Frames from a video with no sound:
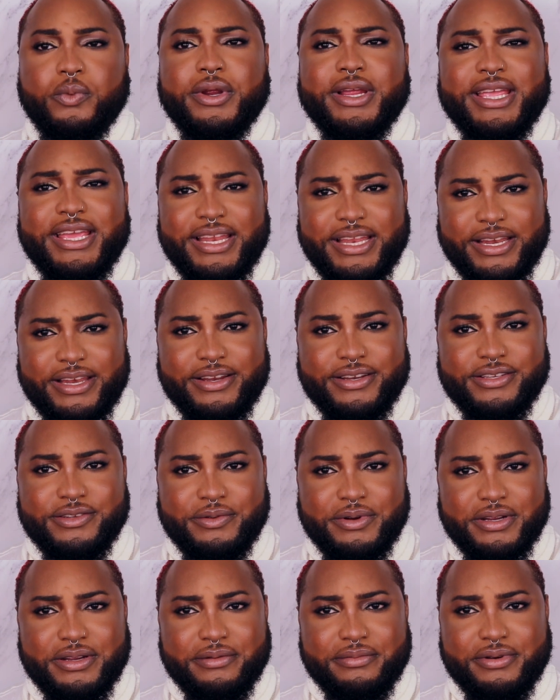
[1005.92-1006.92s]
we're getting there, it's a
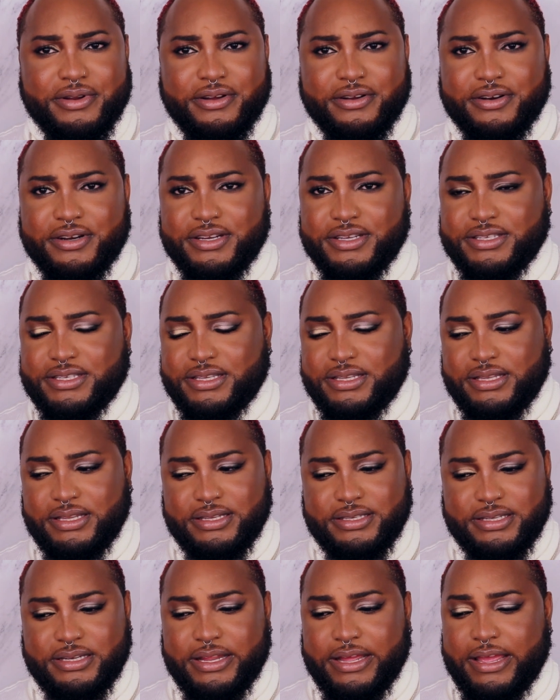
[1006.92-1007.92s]
work in progress.
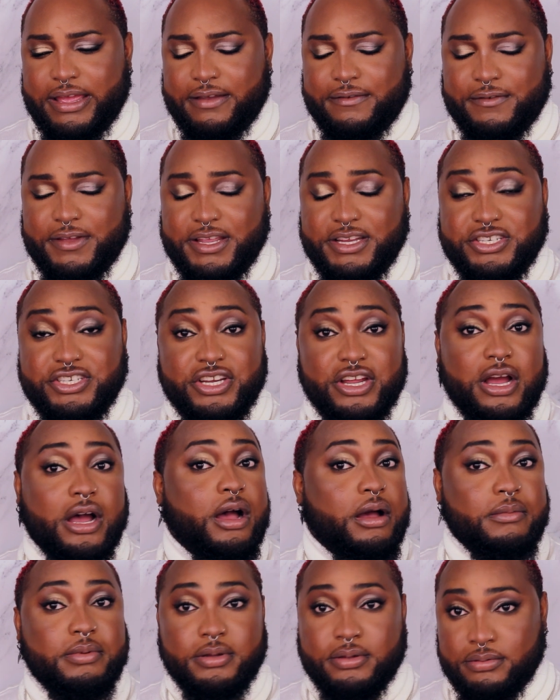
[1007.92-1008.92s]
Listen, I have a
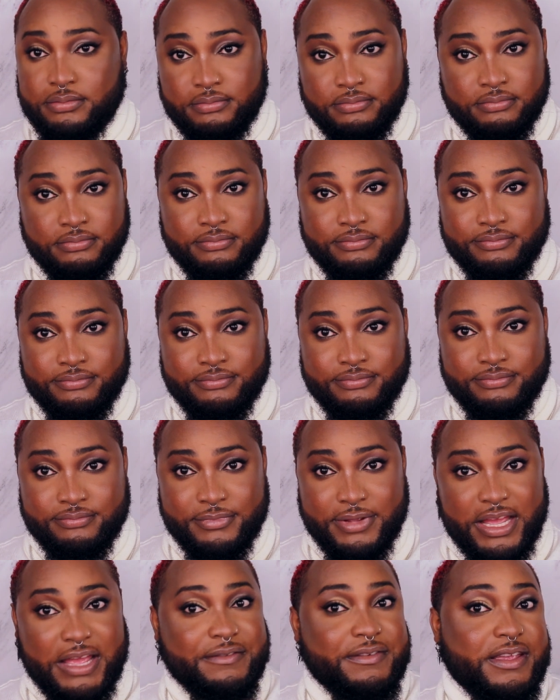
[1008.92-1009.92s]
job.
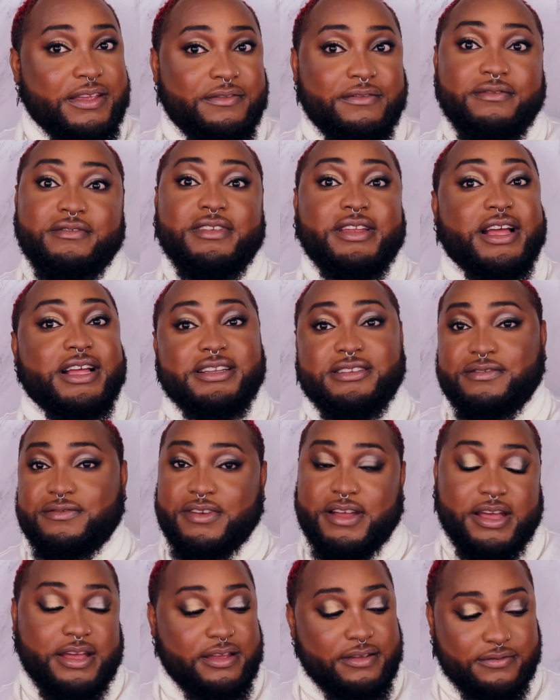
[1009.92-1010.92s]
I have a nine to
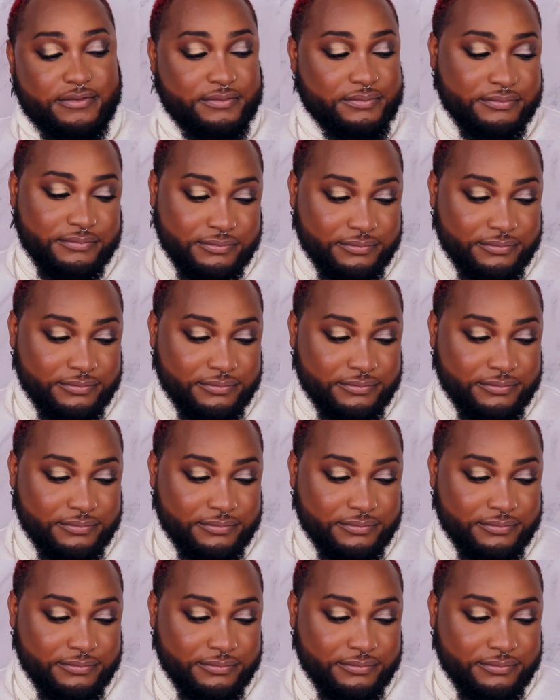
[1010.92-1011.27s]
five